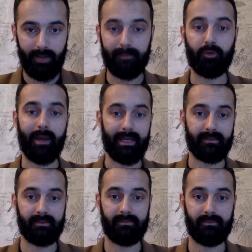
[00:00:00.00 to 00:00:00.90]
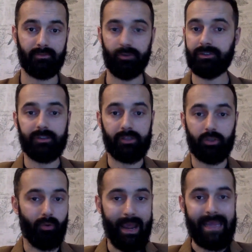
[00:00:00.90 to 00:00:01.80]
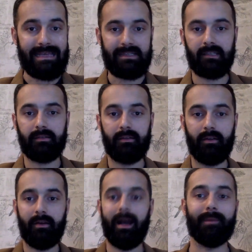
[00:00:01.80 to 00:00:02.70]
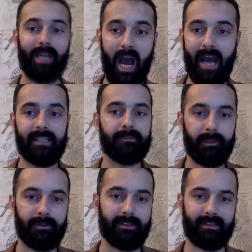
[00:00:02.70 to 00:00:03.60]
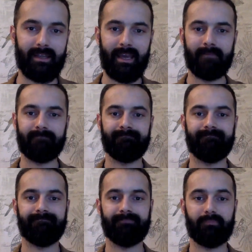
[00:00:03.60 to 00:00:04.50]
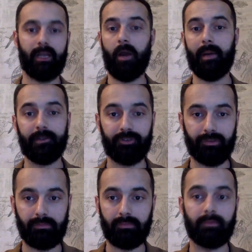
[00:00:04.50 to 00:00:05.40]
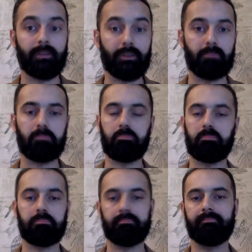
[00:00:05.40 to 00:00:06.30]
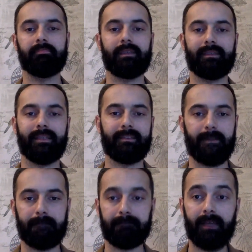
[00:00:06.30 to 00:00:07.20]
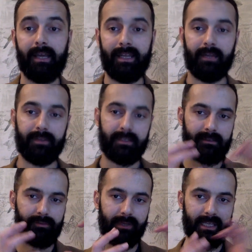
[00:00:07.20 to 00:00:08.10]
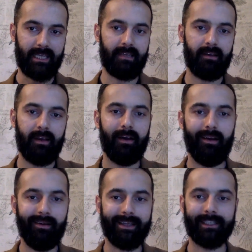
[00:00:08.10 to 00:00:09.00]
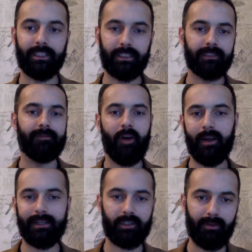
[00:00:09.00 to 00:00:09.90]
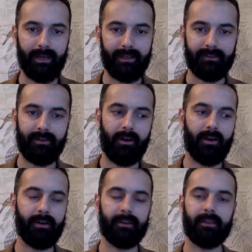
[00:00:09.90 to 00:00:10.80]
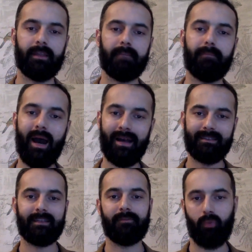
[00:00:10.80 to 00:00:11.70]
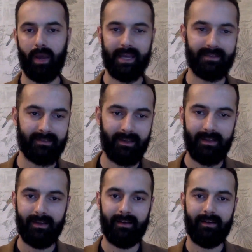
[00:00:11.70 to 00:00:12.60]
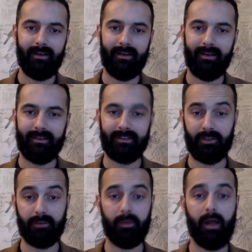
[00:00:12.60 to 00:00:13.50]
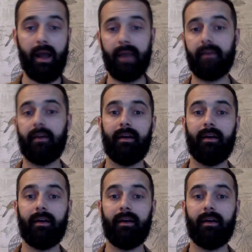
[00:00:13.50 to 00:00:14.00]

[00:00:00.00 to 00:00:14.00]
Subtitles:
I'm great. Or just great. I'm in high spirits today. How about you? You. That's it. Now these three, like good, fine, and great, are the positive ways to reply